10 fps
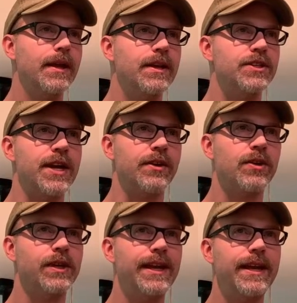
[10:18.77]

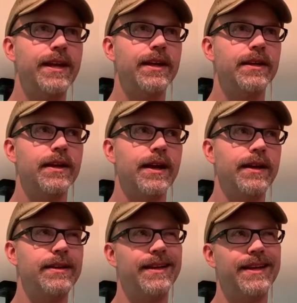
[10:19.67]
Generally,
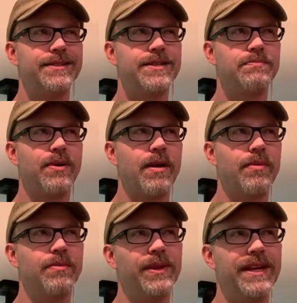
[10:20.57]
it's
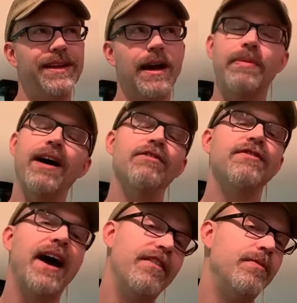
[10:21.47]
probably about
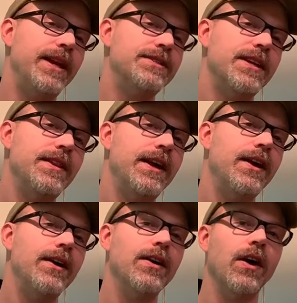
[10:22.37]
5 minutes in
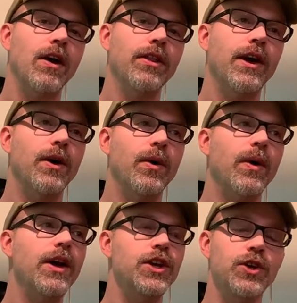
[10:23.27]
there, although
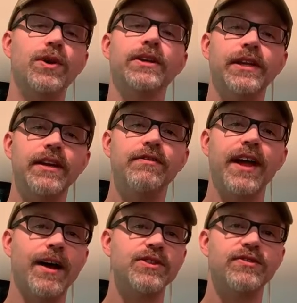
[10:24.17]
you can leave the
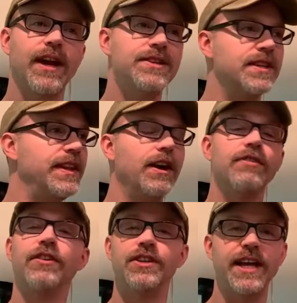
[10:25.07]
houseflies in there
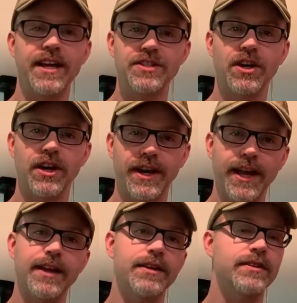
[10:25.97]
for days on
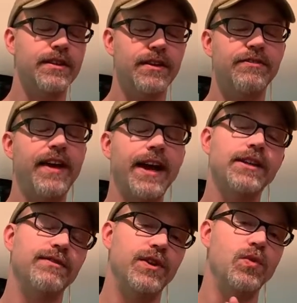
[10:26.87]
end. And in fact,
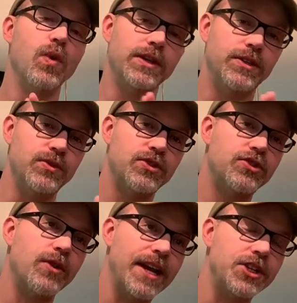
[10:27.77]
if you want to
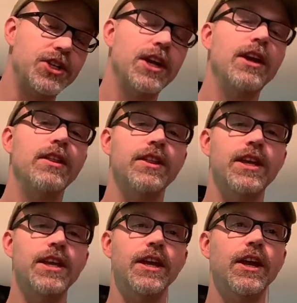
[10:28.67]
stretch
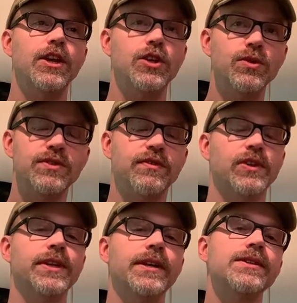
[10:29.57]
the
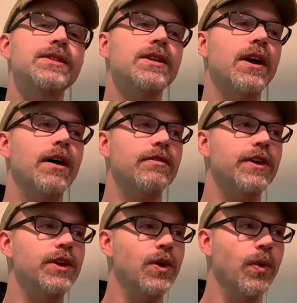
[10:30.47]
usefulness of
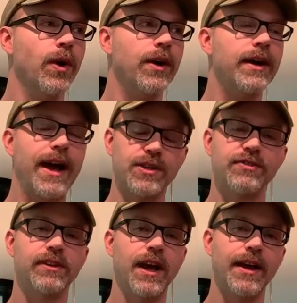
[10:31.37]
your
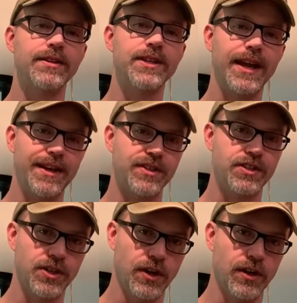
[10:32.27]
houseflies as
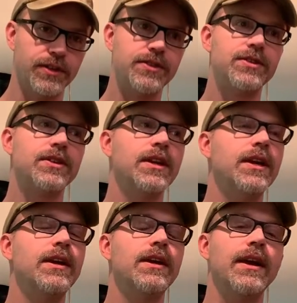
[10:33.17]
adults
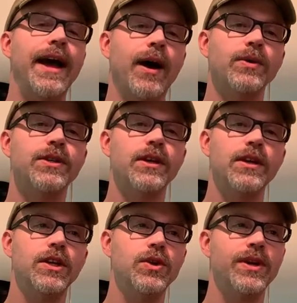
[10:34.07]
out,
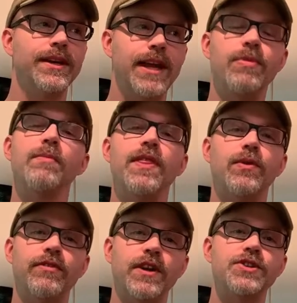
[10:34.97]
you can keep them in the
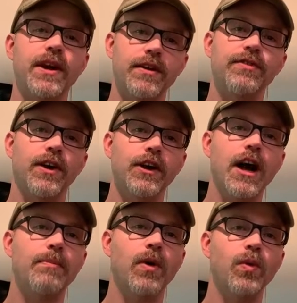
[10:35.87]
refrigerator for a
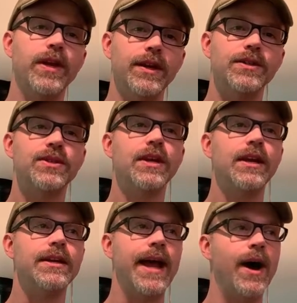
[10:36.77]
couple weeks.
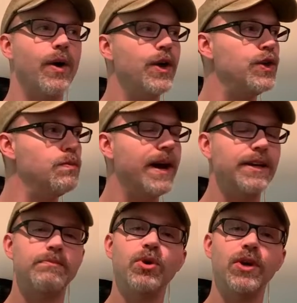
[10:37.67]
Now, you
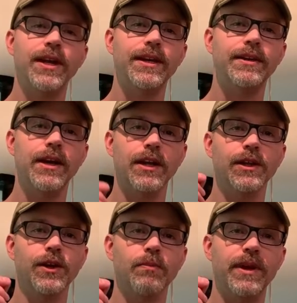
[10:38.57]
might put in a
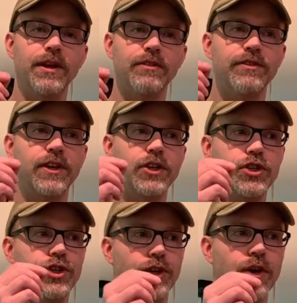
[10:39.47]
little bit of
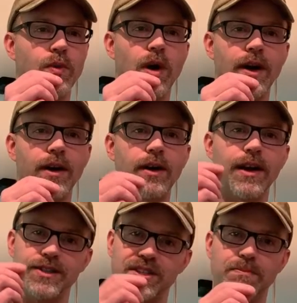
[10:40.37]
sugar water, a
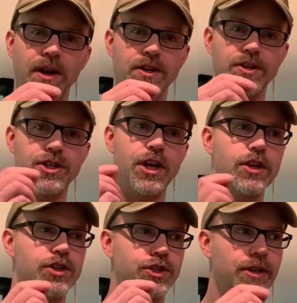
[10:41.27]
sponge
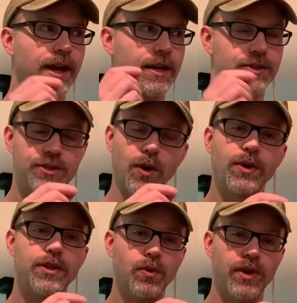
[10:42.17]

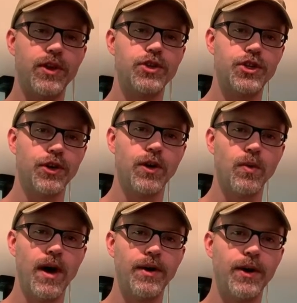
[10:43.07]
soaked with sugar
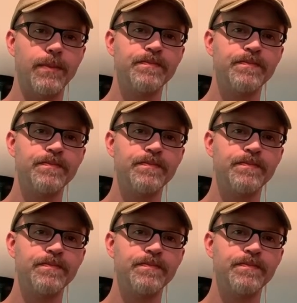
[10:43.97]
water,